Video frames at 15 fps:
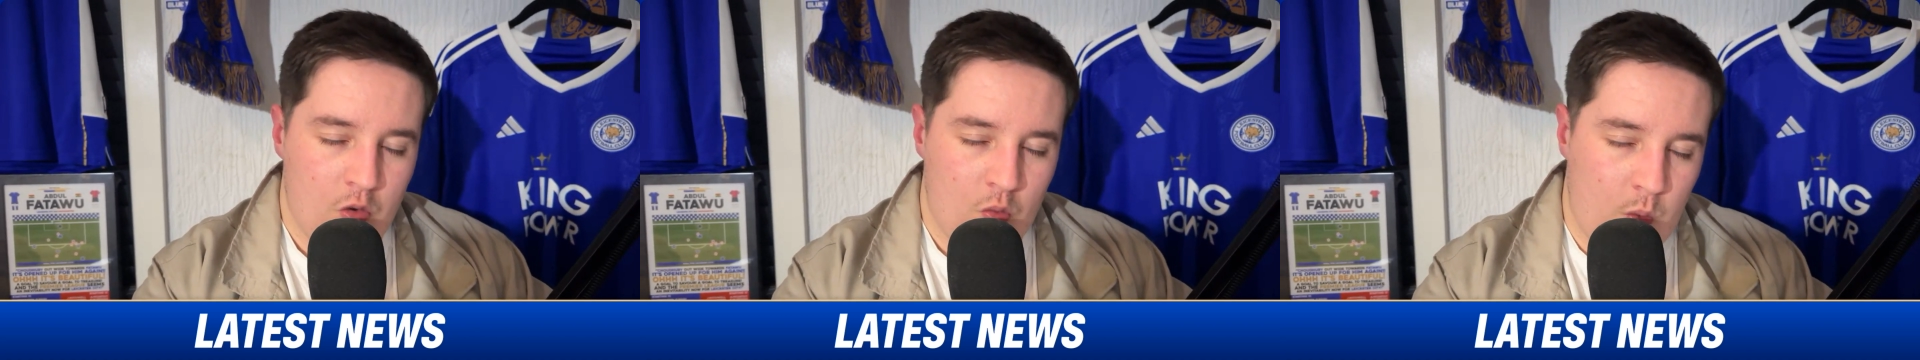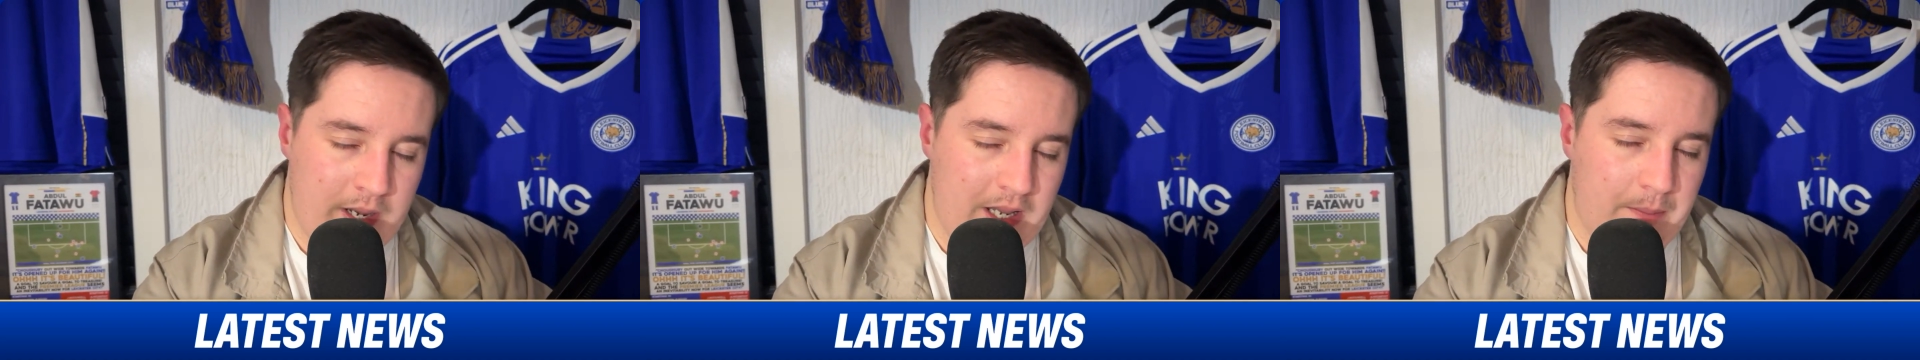
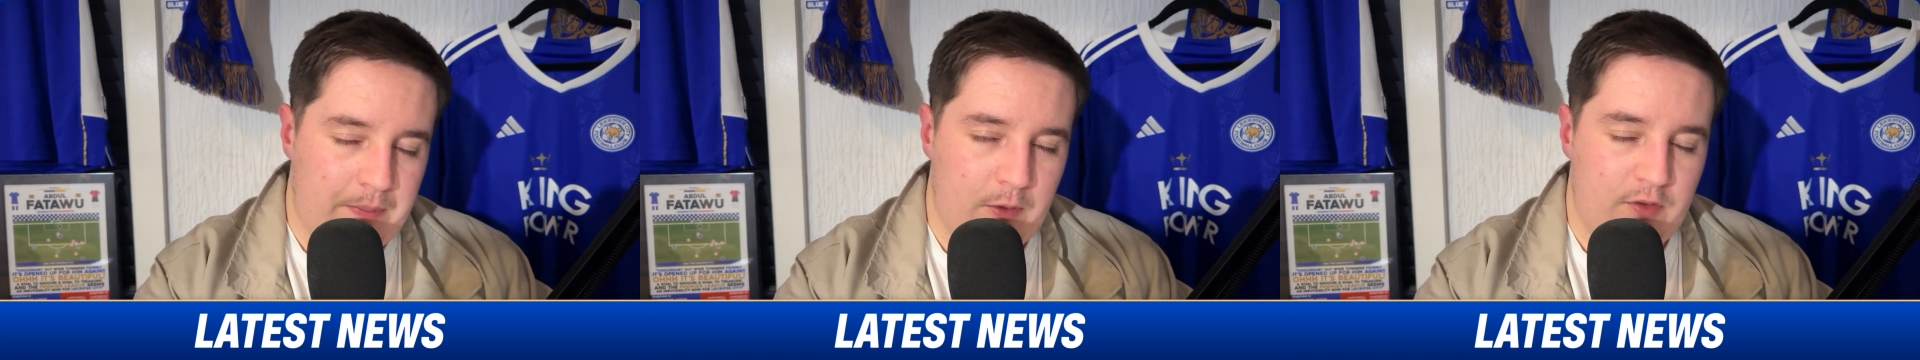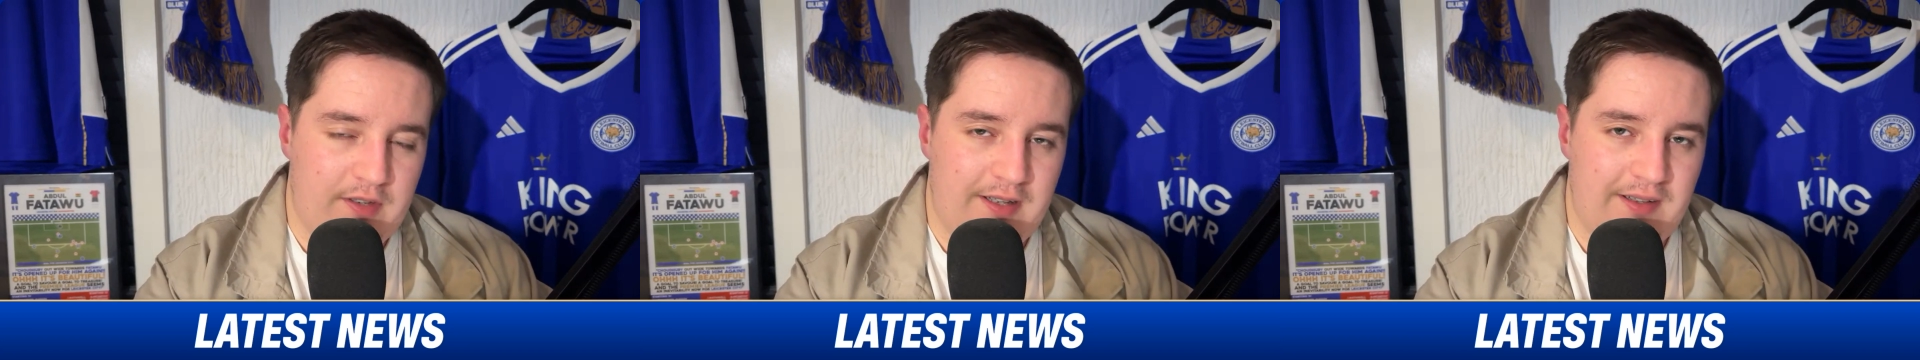We at
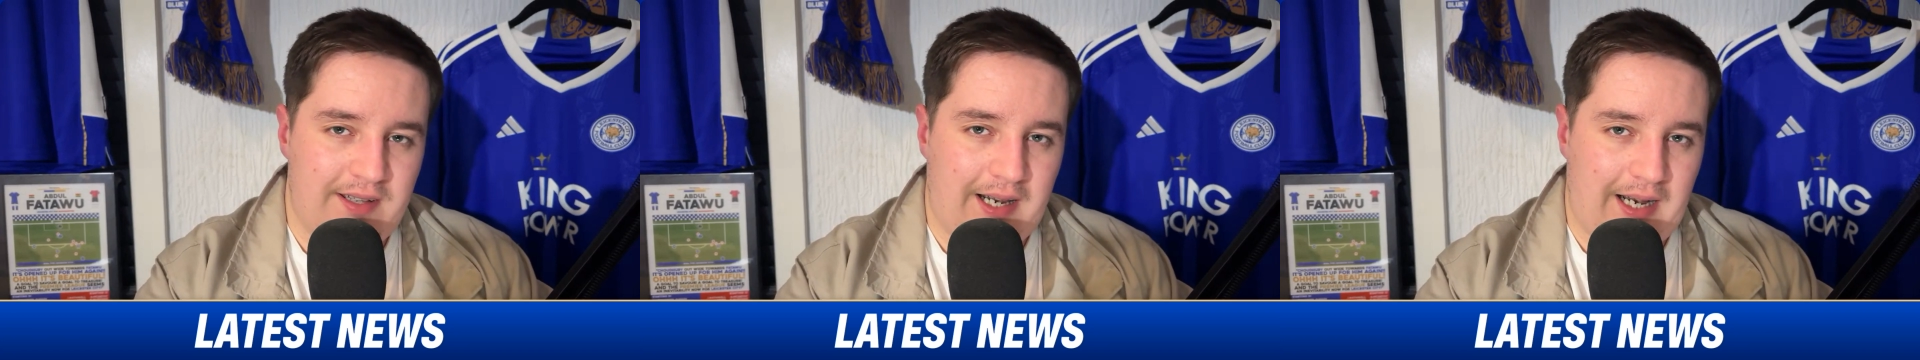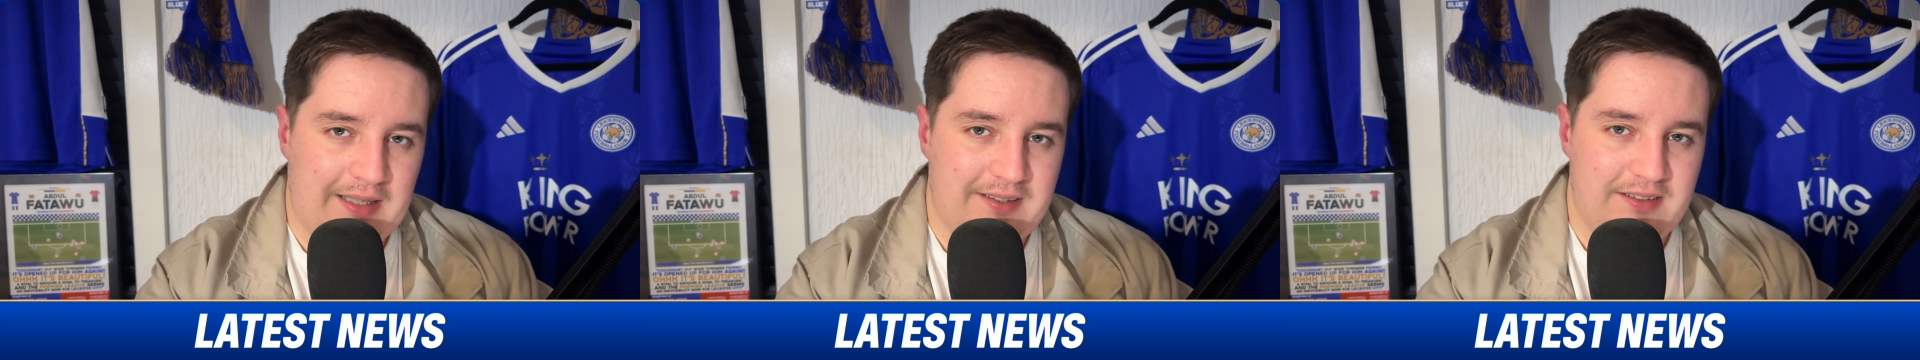Blue
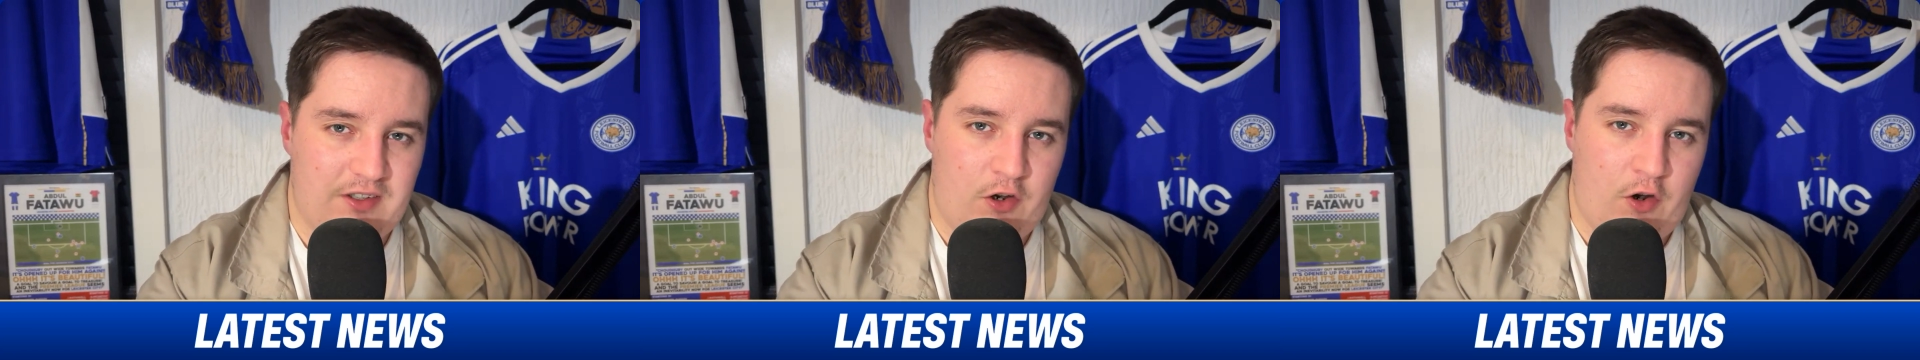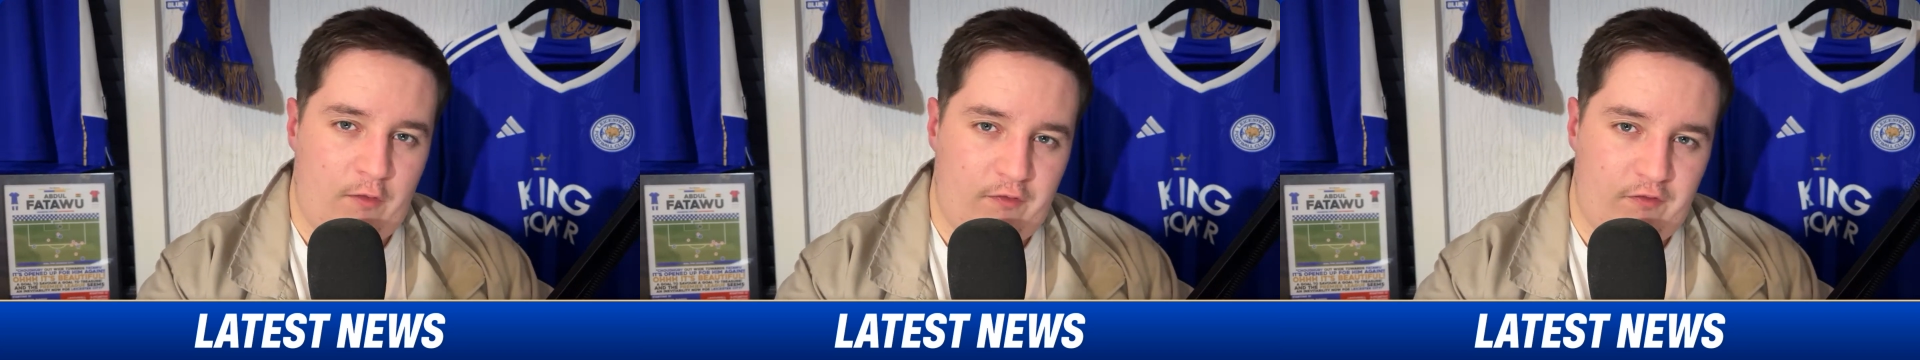Tinted Glasses
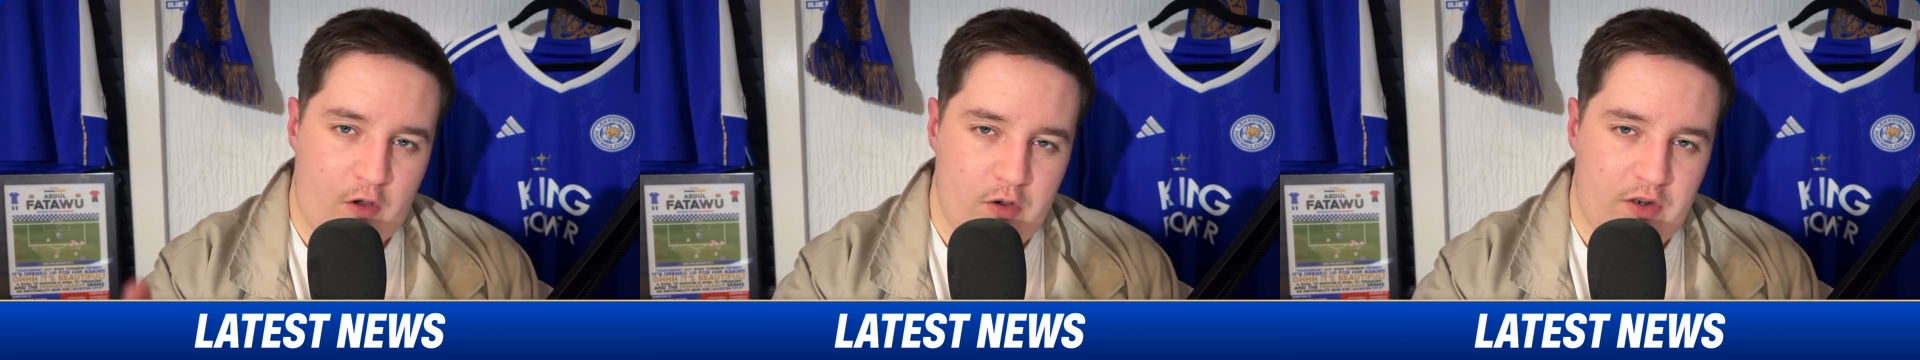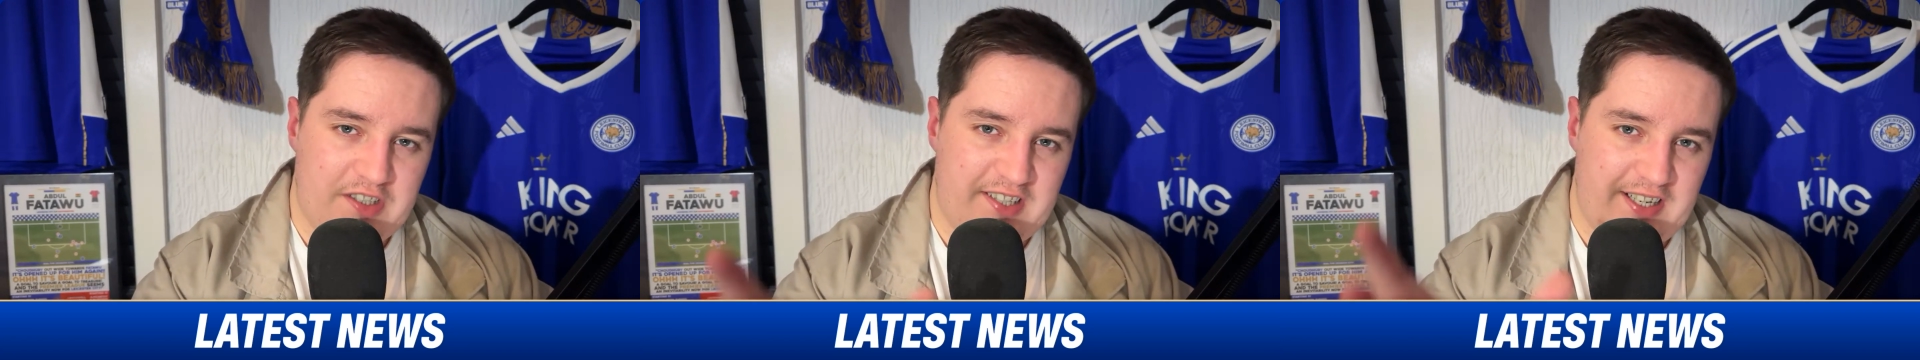are not
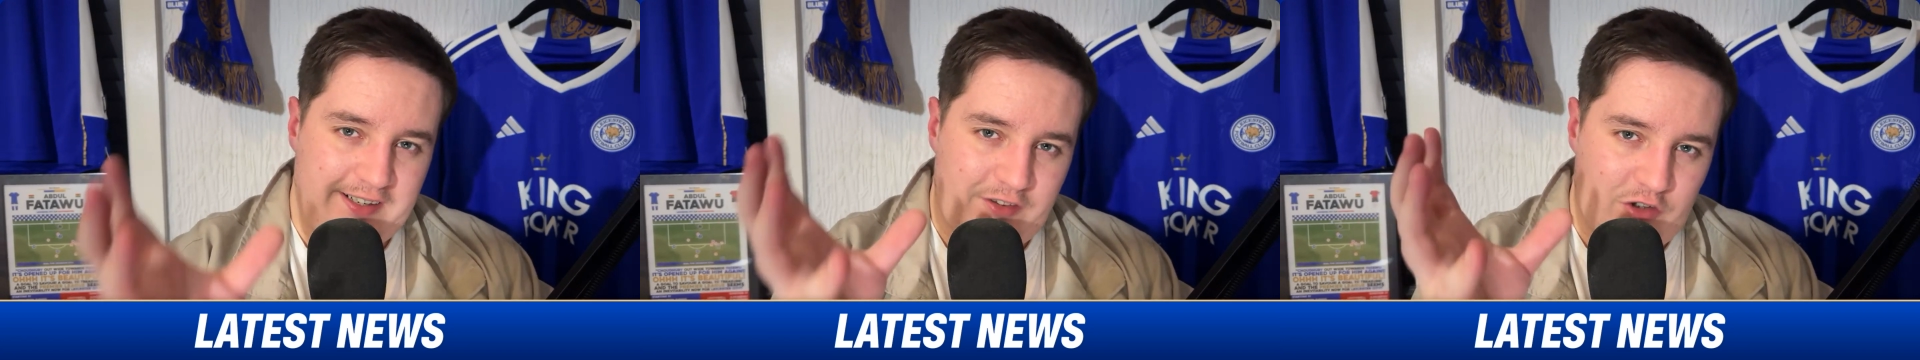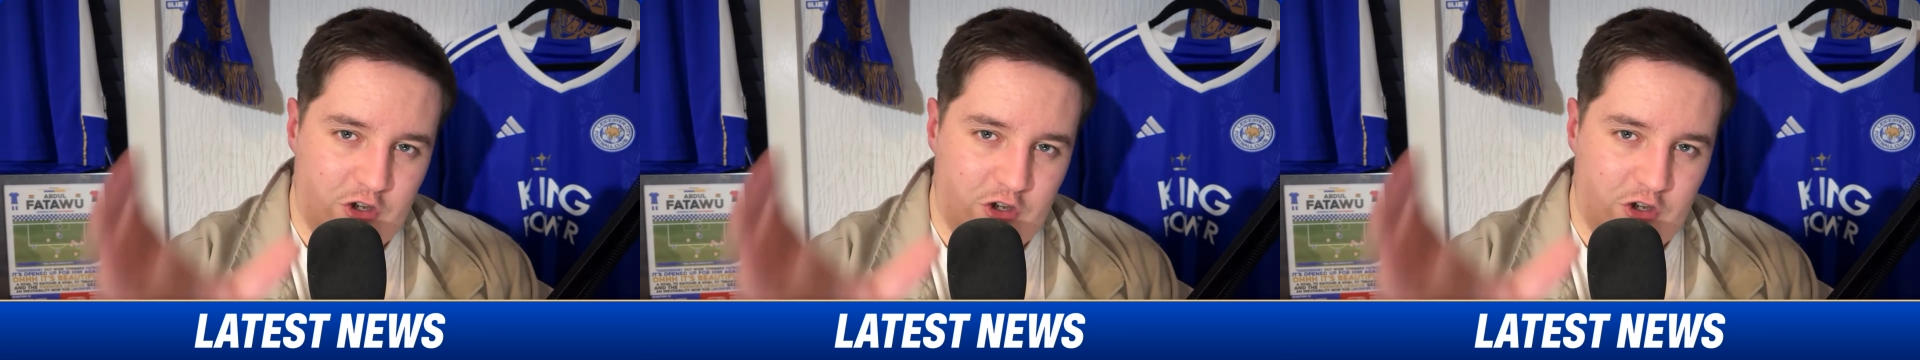focusing